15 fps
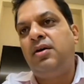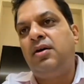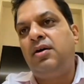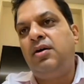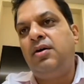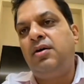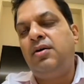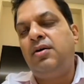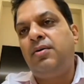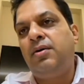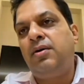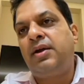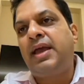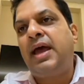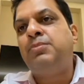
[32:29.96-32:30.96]
uh,
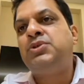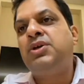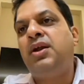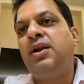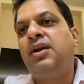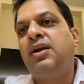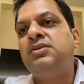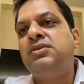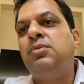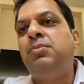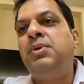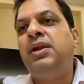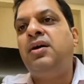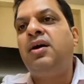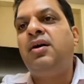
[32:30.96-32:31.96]
capture at least the
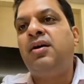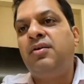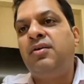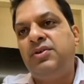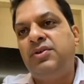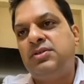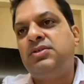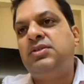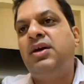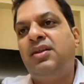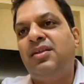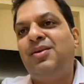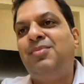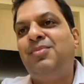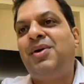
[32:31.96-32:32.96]
beta which is there
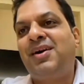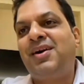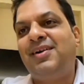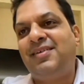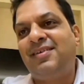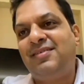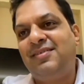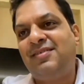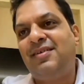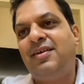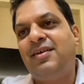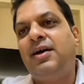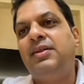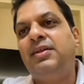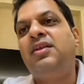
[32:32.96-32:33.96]
in the market
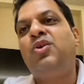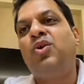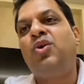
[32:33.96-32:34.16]
rather than